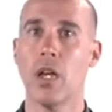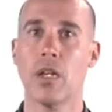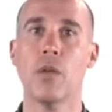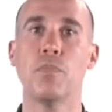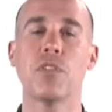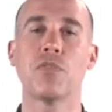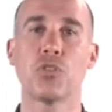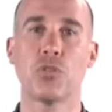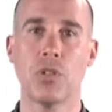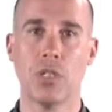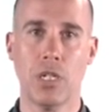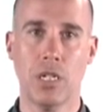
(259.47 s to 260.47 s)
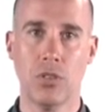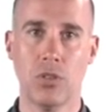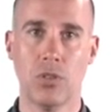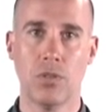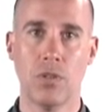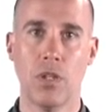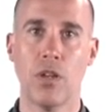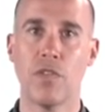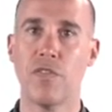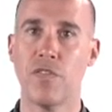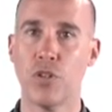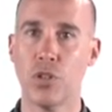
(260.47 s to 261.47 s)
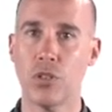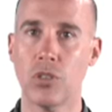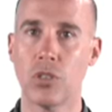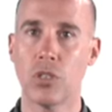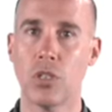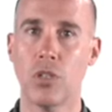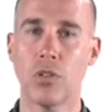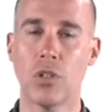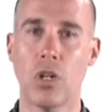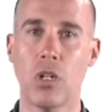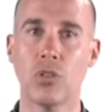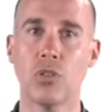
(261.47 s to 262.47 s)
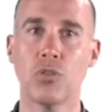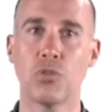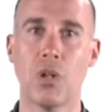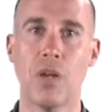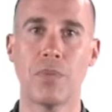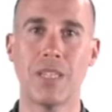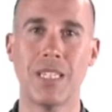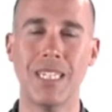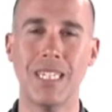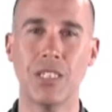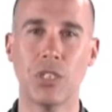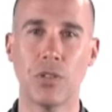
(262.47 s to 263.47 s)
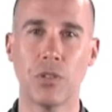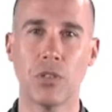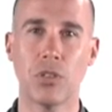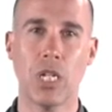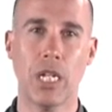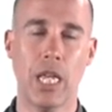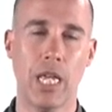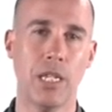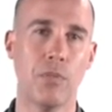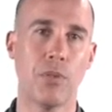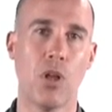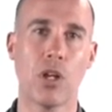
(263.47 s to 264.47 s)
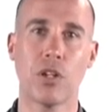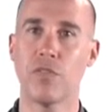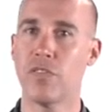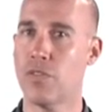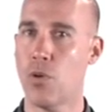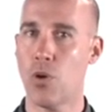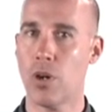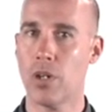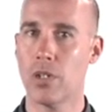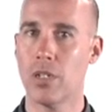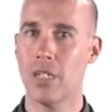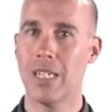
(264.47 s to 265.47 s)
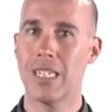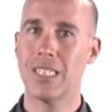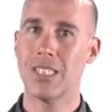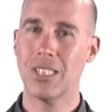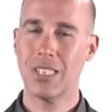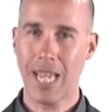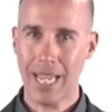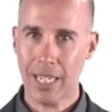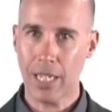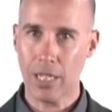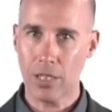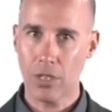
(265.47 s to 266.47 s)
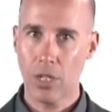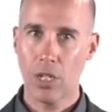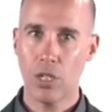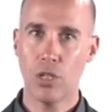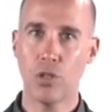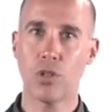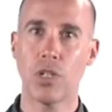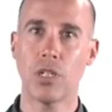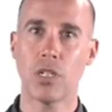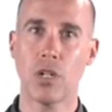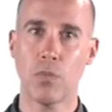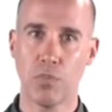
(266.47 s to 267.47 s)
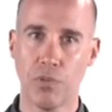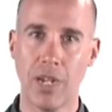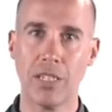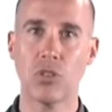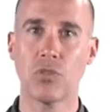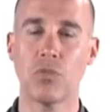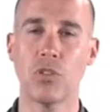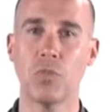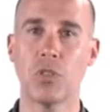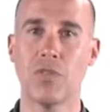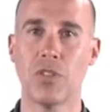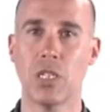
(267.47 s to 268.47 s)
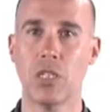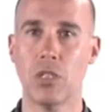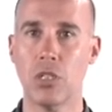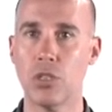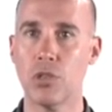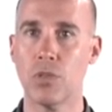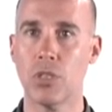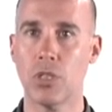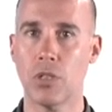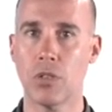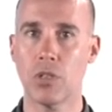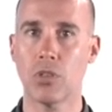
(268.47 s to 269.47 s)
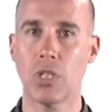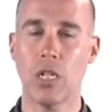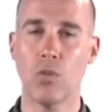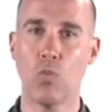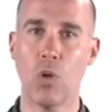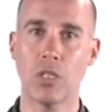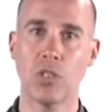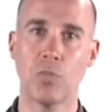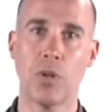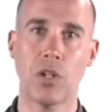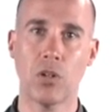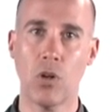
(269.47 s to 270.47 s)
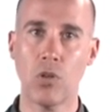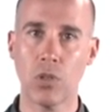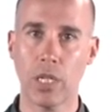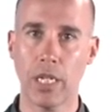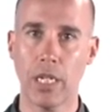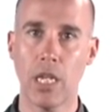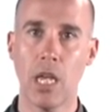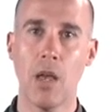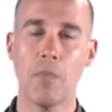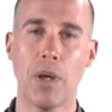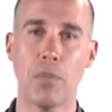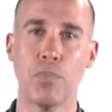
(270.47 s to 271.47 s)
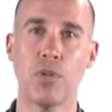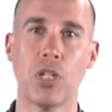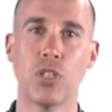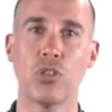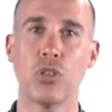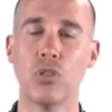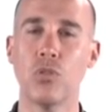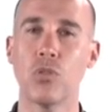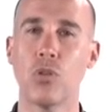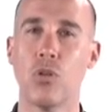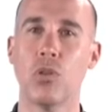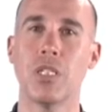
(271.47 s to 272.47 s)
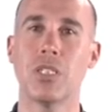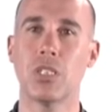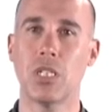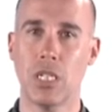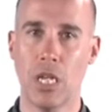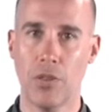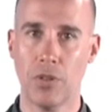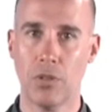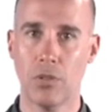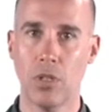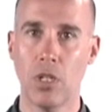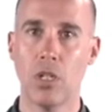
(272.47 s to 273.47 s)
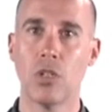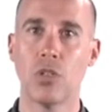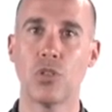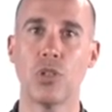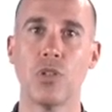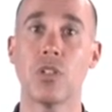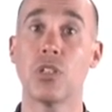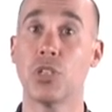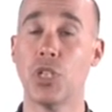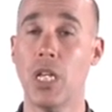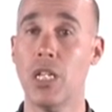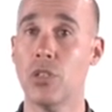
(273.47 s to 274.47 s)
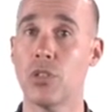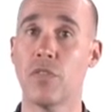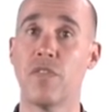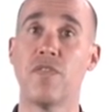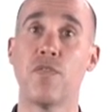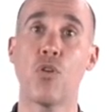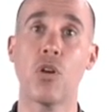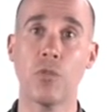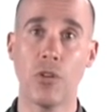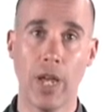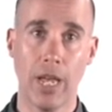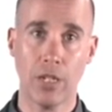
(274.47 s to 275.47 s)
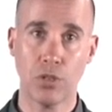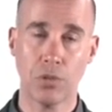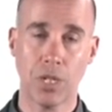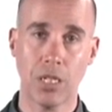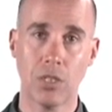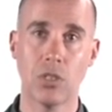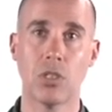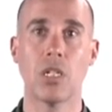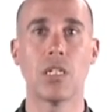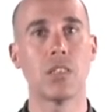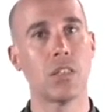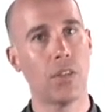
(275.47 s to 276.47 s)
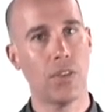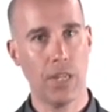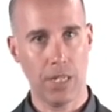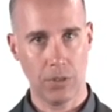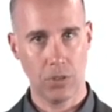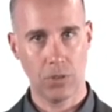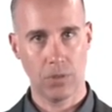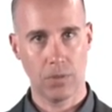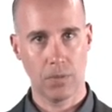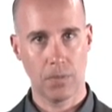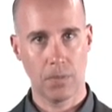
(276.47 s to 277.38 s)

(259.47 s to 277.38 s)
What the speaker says: A couple of shortcuts. First, you can also drop leading zeros in any block of 4. Second, you can compress groups of contiguous zeros in one spot only by putting 2 colons together. So you could change the former address to this.